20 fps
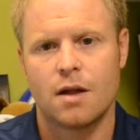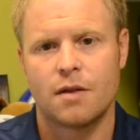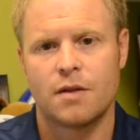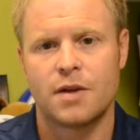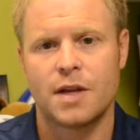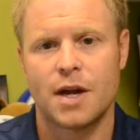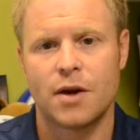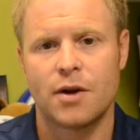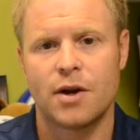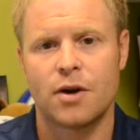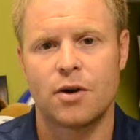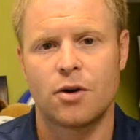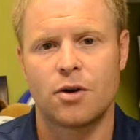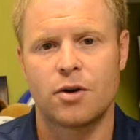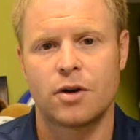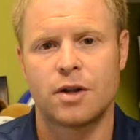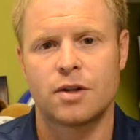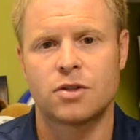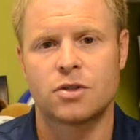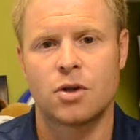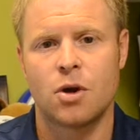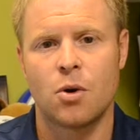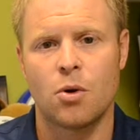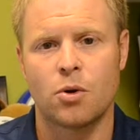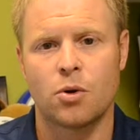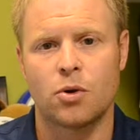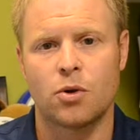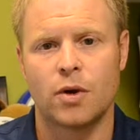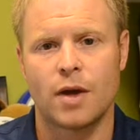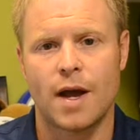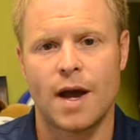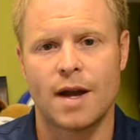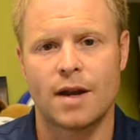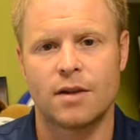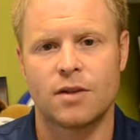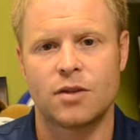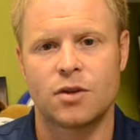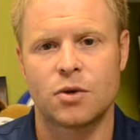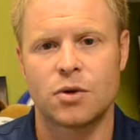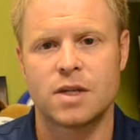Dairy herd in total
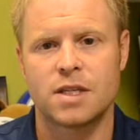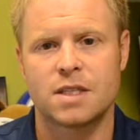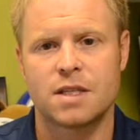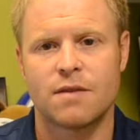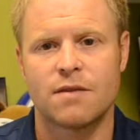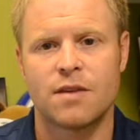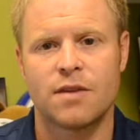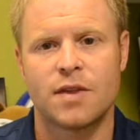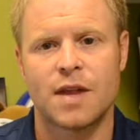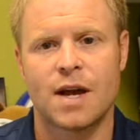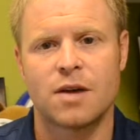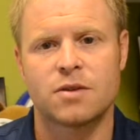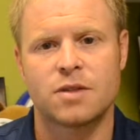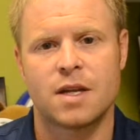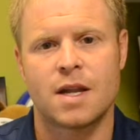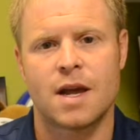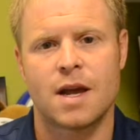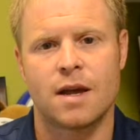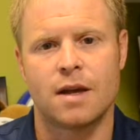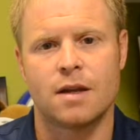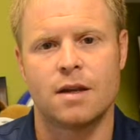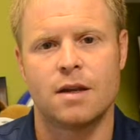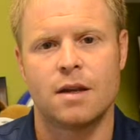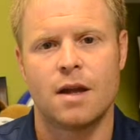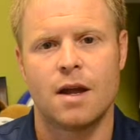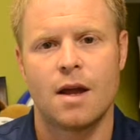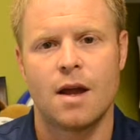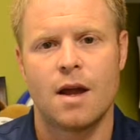added 37,000 head,